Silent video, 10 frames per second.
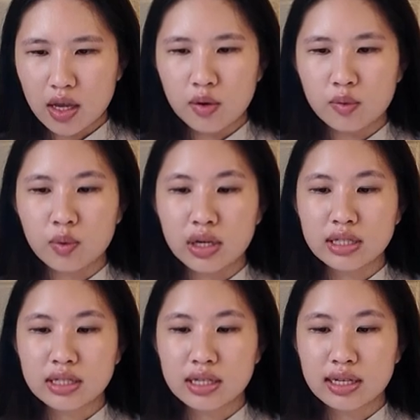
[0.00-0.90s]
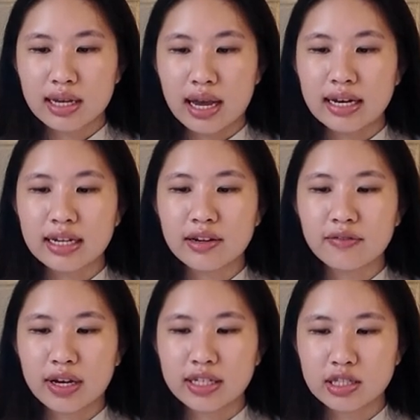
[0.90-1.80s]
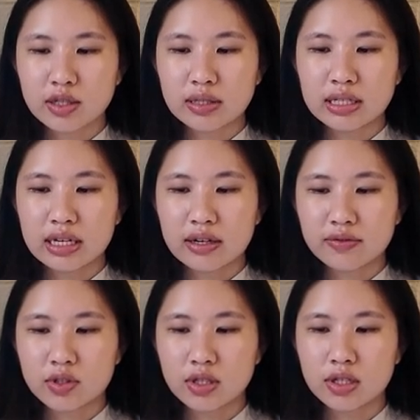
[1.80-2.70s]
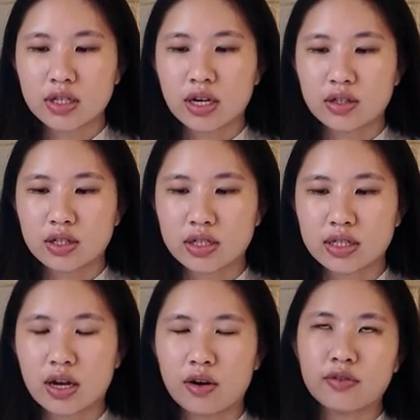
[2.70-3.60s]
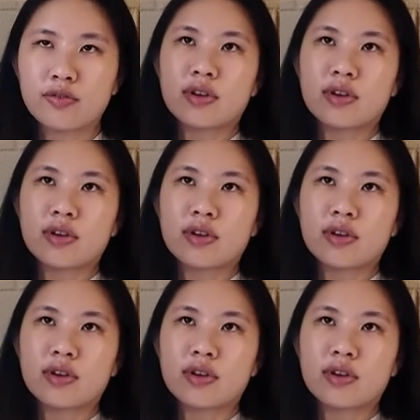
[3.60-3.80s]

What any advice you would give to your younger self?